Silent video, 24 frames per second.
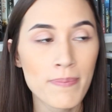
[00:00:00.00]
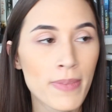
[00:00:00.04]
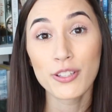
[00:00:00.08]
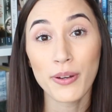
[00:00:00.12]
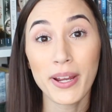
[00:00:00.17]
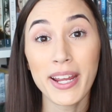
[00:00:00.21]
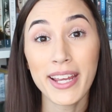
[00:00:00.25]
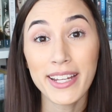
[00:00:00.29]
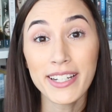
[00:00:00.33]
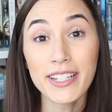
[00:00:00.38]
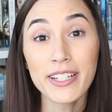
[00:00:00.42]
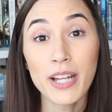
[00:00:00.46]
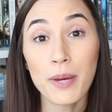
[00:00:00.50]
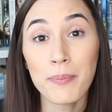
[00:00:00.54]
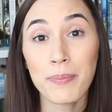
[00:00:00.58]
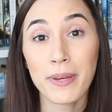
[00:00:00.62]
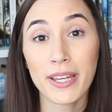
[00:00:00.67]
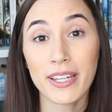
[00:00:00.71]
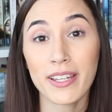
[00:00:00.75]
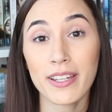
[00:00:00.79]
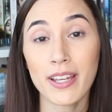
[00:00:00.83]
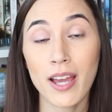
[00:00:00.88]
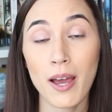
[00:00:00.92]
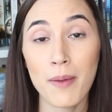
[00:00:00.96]
So I ended up
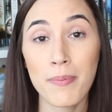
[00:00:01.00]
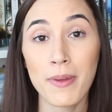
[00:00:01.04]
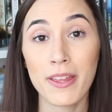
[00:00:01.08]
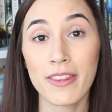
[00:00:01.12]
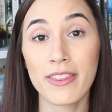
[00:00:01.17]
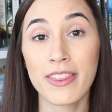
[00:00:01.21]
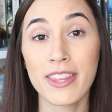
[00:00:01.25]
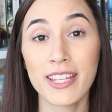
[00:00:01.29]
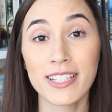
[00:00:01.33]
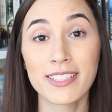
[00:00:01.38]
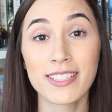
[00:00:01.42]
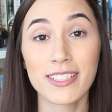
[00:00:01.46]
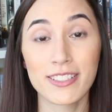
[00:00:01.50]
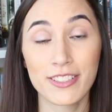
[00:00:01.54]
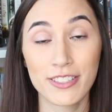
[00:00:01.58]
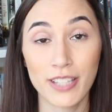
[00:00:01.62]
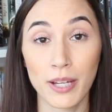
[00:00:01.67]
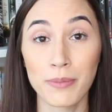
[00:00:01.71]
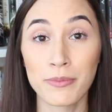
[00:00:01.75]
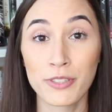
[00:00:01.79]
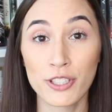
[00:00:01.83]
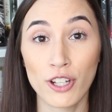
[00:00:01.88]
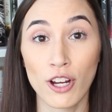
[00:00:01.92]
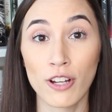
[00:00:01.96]
picking up this
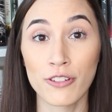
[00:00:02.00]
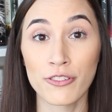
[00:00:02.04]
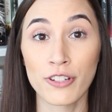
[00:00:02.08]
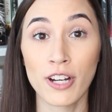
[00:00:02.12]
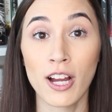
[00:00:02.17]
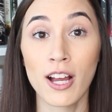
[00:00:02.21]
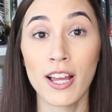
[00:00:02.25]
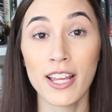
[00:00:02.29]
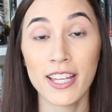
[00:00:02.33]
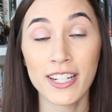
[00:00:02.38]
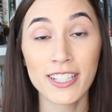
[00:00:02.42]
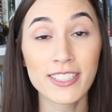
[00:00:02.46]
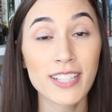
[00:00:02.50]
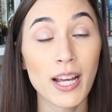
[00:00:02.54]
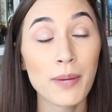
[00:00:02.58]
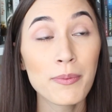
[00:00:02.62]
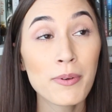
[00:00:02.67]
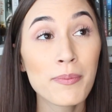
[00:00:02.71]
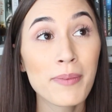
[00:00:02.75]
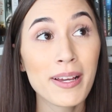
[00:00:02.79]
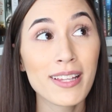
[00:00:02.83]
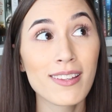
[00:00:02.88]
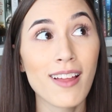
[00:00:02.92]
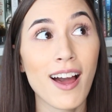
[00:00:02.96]
subgenre in a time
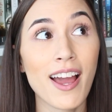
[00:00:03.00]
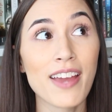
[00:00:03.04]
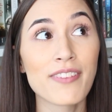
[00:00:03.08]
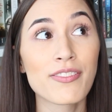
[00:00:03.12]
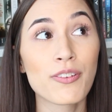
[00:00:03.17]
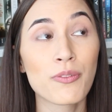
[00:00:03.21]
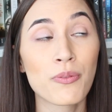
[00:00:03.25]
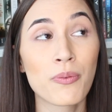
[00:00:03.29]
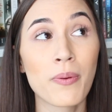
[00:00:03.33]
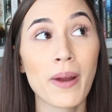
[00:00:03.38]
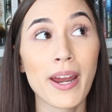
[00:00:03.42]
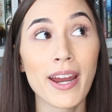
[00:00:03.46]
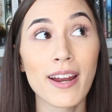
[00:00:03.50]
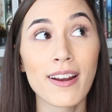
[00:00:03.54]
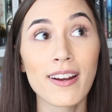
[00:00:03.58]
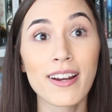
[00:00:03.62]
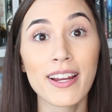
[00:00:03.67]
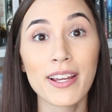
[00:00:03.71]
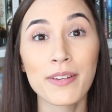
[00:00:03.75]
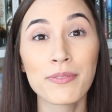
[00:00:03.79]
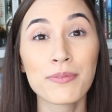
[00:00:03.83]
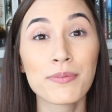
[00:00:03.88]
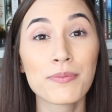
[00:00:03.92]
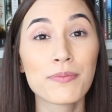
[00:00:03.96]
of my life
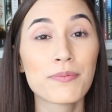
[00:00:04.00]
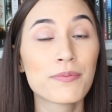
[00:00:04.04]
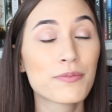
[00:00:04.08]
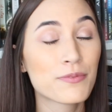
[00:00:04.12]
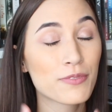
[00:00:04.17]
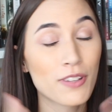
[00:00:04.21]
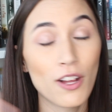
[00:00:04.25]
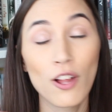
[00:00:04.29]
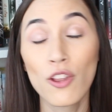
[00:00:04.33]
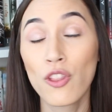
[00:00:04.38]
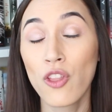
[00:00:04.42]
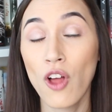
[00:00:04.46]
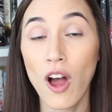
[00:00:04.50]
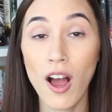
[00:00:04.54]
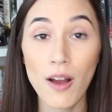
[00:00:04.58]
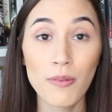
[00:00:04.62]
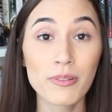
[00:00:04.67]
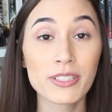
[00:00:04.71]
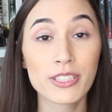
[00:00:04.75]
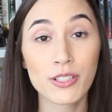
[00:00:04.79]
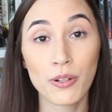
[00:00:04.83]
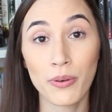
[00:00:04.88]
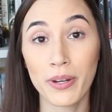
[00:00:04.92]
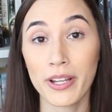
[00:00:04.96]
where a lot
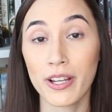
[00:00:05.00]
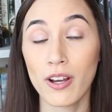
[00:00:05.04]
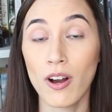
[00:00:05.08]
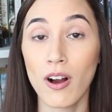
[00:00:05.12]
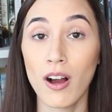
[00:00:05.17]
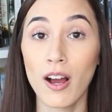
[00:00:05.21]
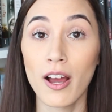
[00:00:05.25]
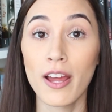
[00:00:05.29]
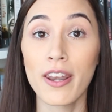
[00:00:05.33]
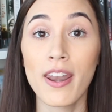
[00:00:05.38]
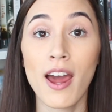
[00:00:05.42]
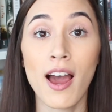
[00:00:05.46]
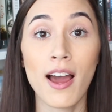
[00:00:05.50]
was going on.